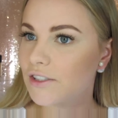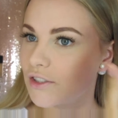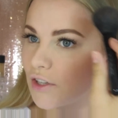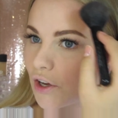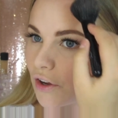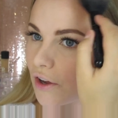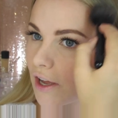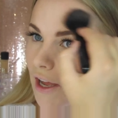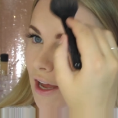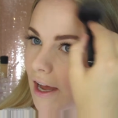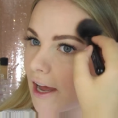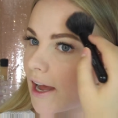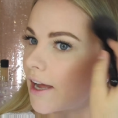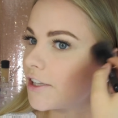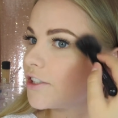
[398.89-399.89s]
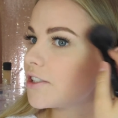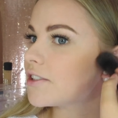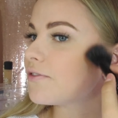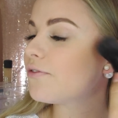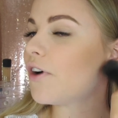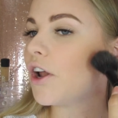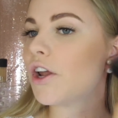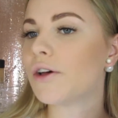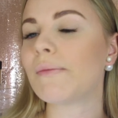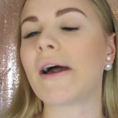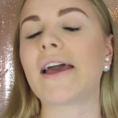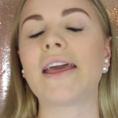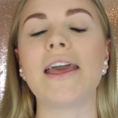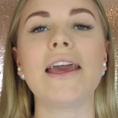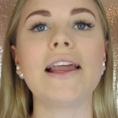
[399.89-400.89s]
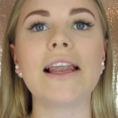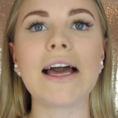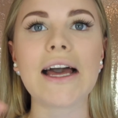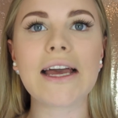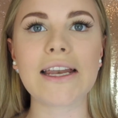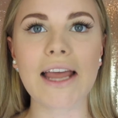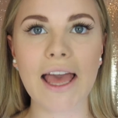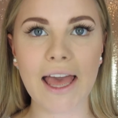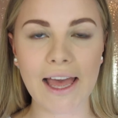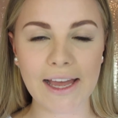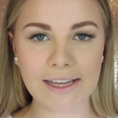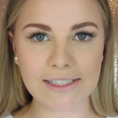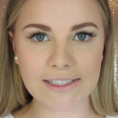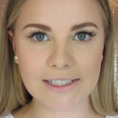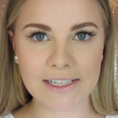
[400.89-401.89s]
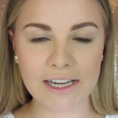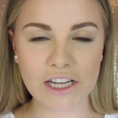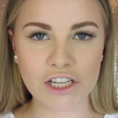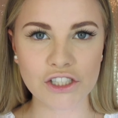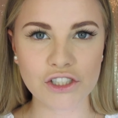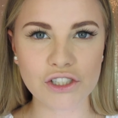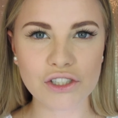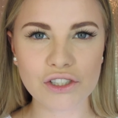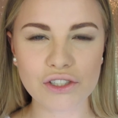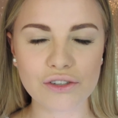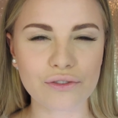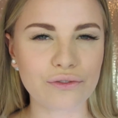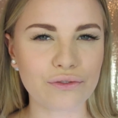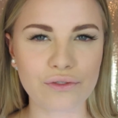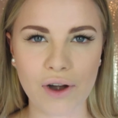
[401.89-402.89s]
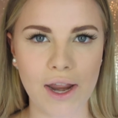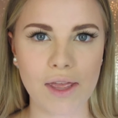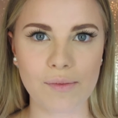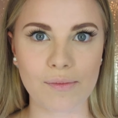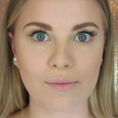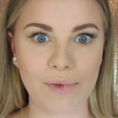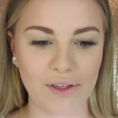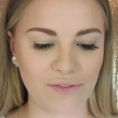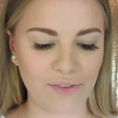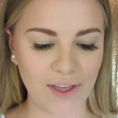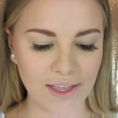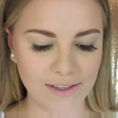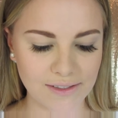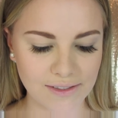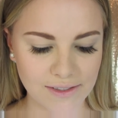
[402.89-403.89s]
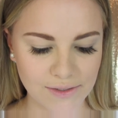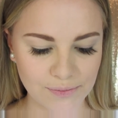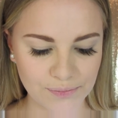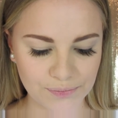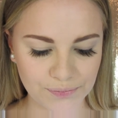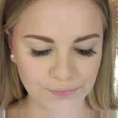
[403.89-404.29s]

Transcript: So I just follow my hairline and just to frame my face.